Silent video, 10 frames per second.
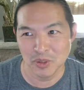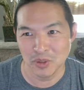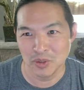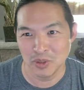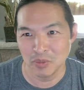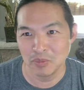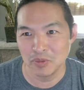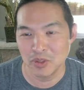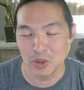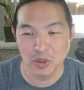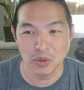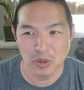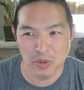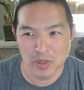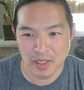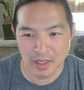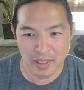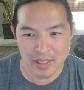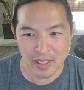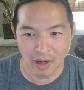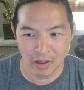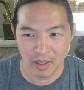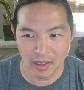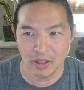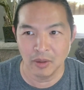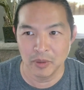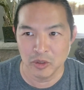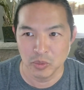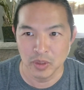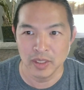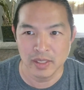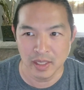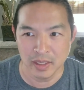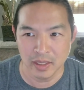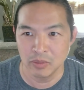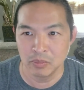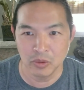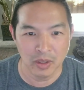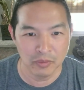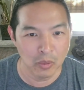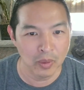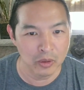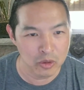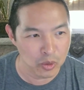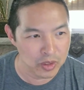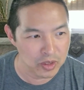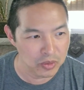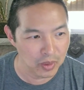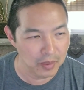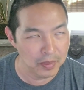you don't use it unless the economics really say that you have no other choices, right?